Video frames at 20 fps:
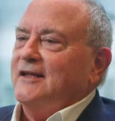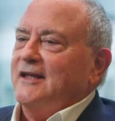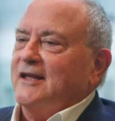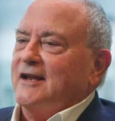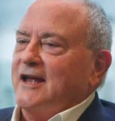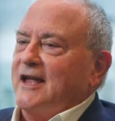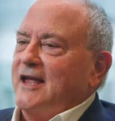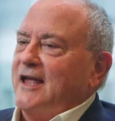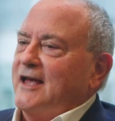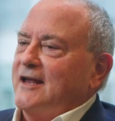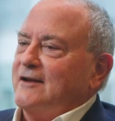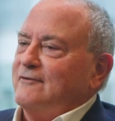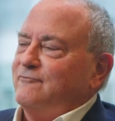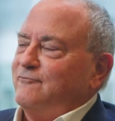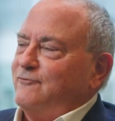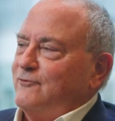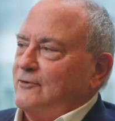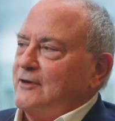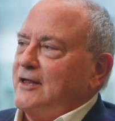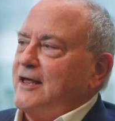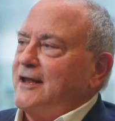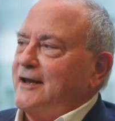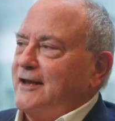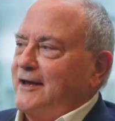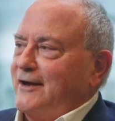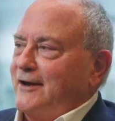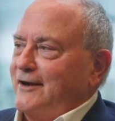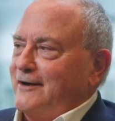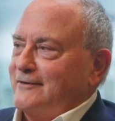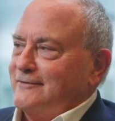and I had a full head of
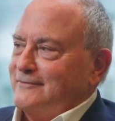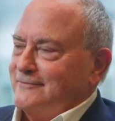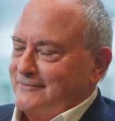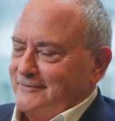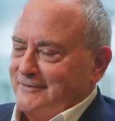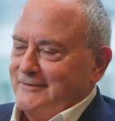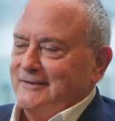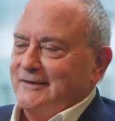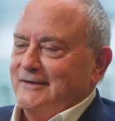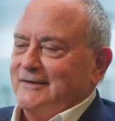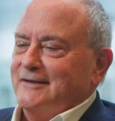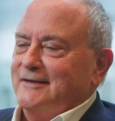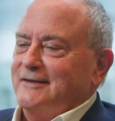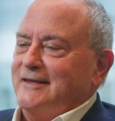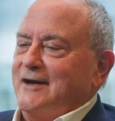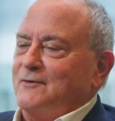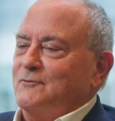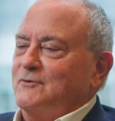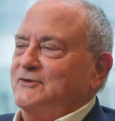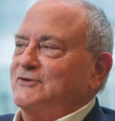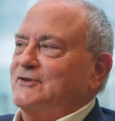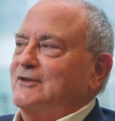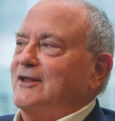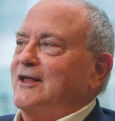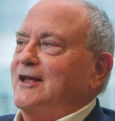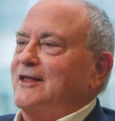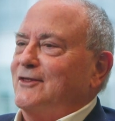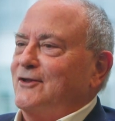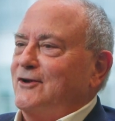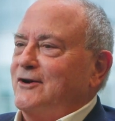hair that was a
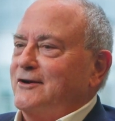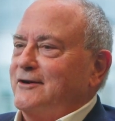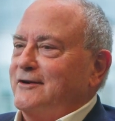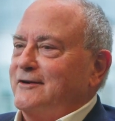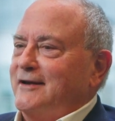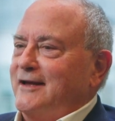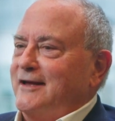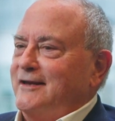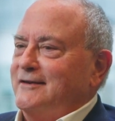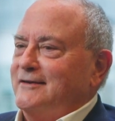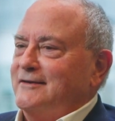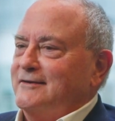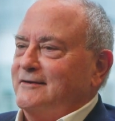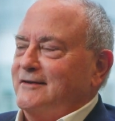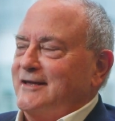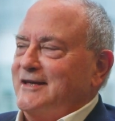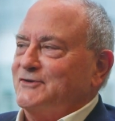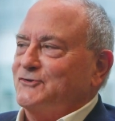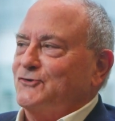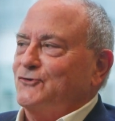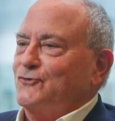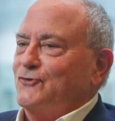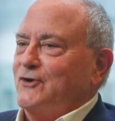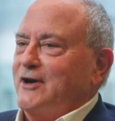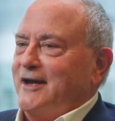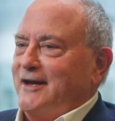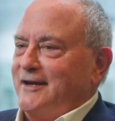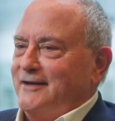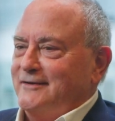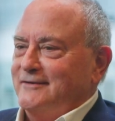lot longer and less
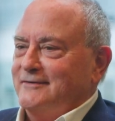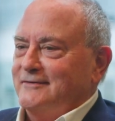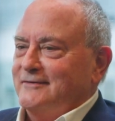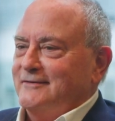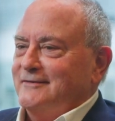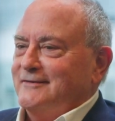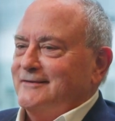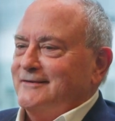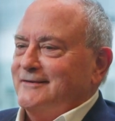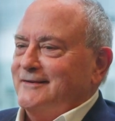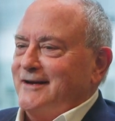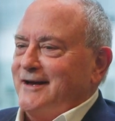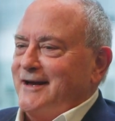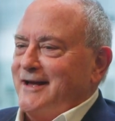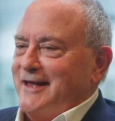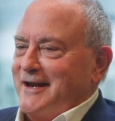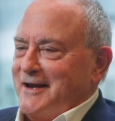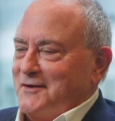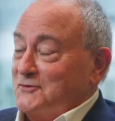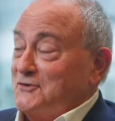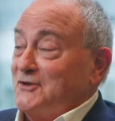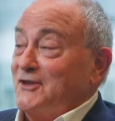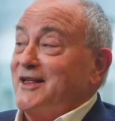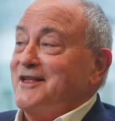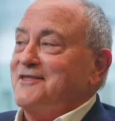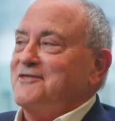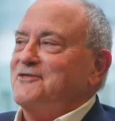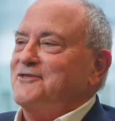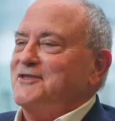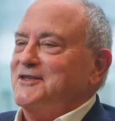gray, and I was a
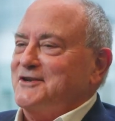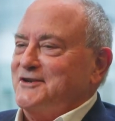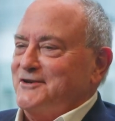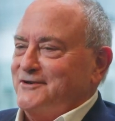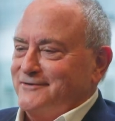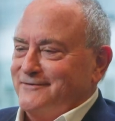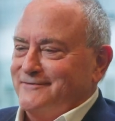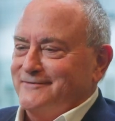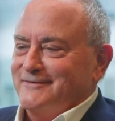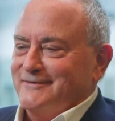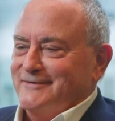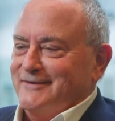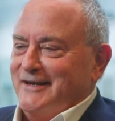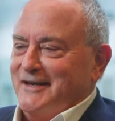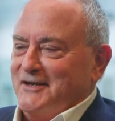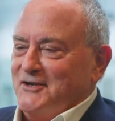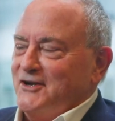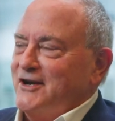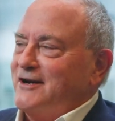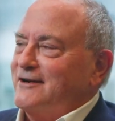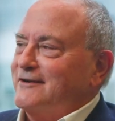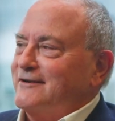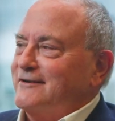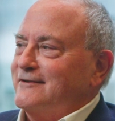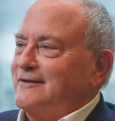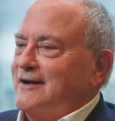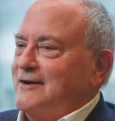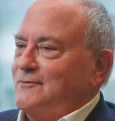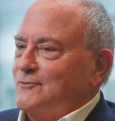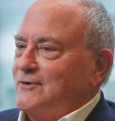lot thinner and
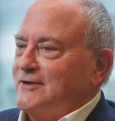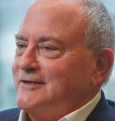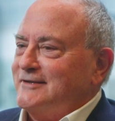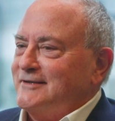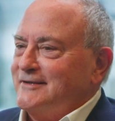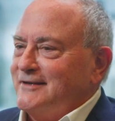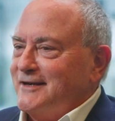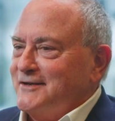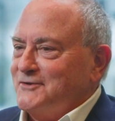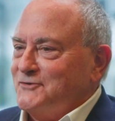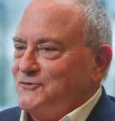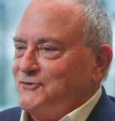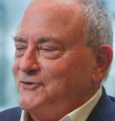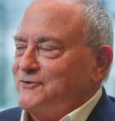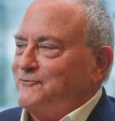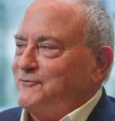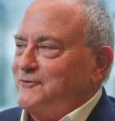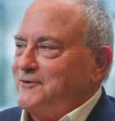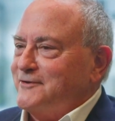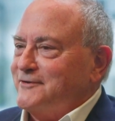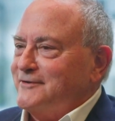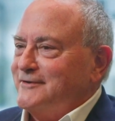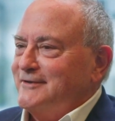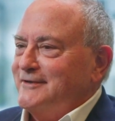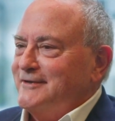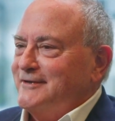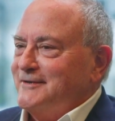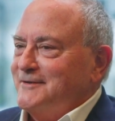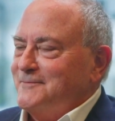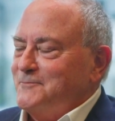younger, I was a surfer,
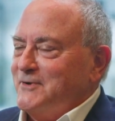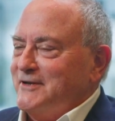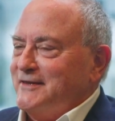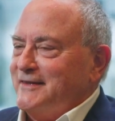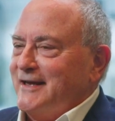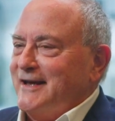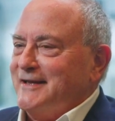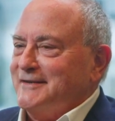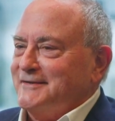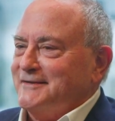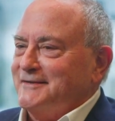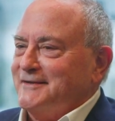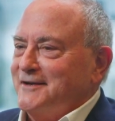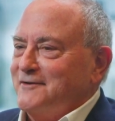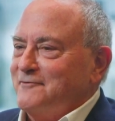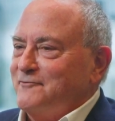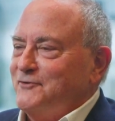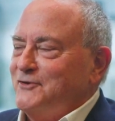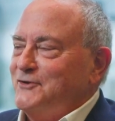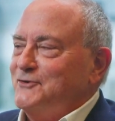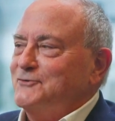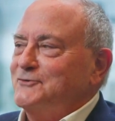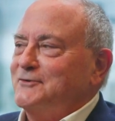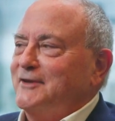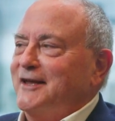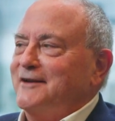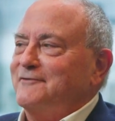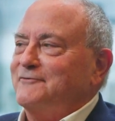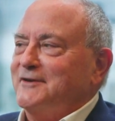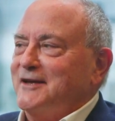but that's a few
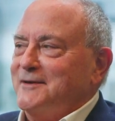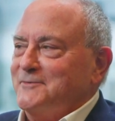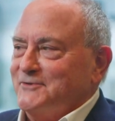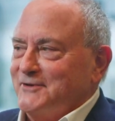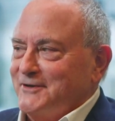lifetimes